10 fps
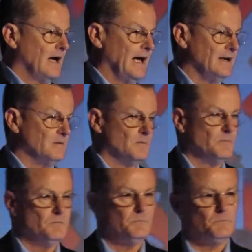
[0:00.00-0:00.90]

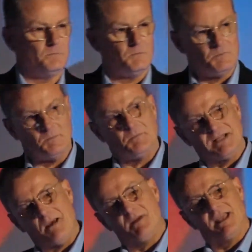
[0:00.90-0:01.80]

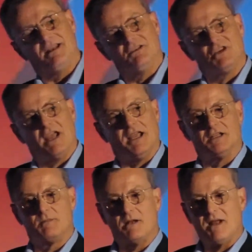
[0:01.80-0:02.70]
But that began to
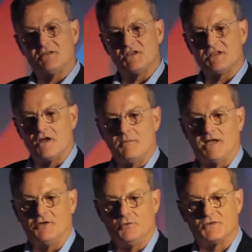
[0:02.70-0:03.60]
change. But I'm not just talking
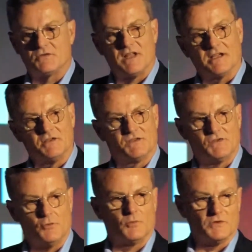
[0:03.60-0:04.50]
about users like
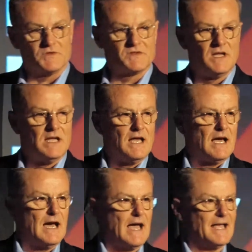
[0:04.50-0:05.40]
consumers.
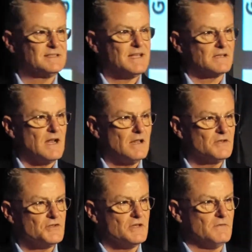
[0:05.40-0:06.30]
As
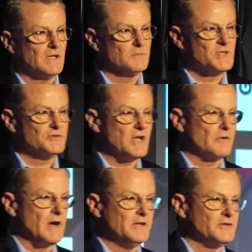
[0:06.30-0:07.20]
technology developed in
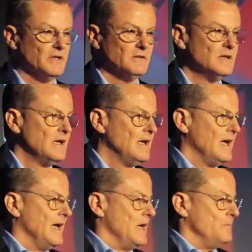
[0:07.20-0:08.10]
generation,
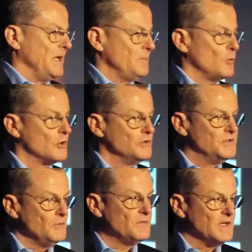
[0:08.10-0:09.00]
people could
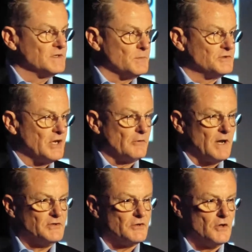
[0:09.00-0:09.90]
do things with
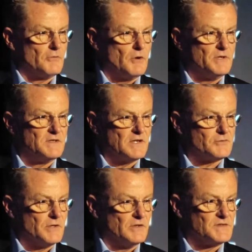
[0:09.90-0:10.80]
generation on their own
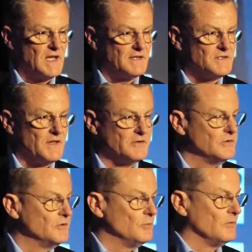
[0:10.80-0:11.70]
industrial sites that they
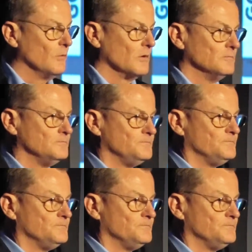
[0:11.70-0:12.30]
couldn't do before.